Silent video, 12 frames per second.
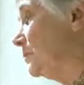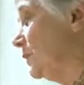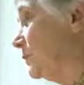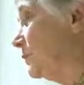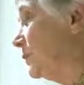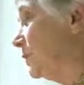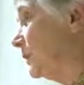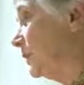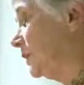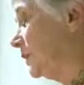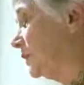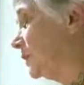people
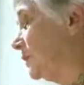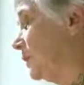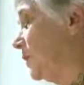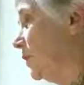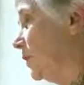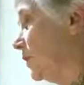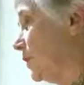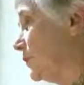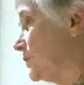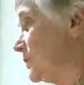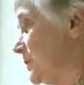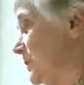killed
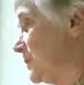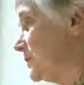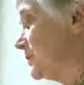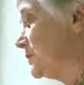hurts kids.